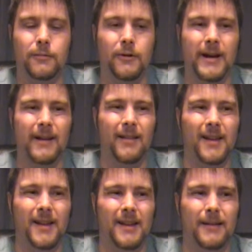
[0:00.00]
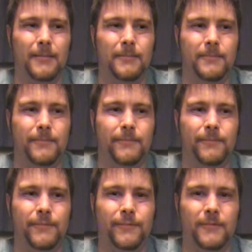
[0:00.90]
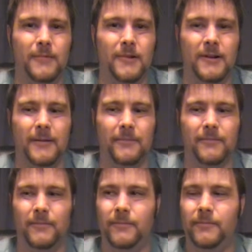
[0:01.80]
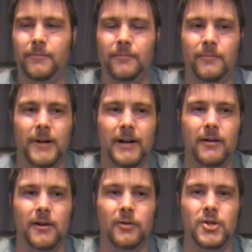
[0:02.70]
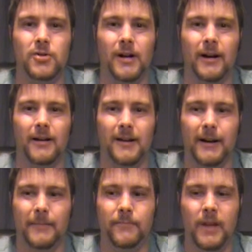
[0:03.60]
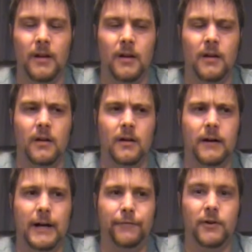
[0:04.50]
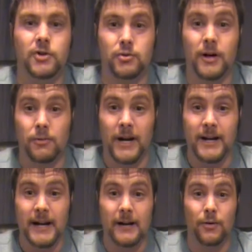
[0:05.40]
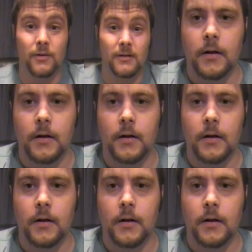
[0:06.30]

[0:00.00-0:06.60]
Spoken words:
lazy, I don't know, drunk. I feel drunk right now.